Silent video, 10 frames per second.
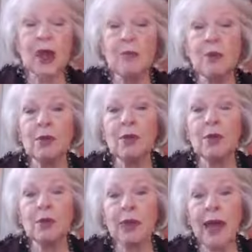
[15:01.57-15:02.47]
I'm most
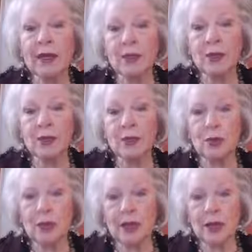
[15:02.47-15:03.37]
attracted
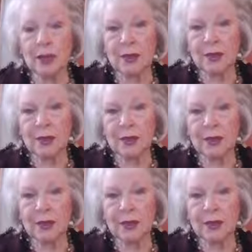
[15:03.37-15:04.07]
to is.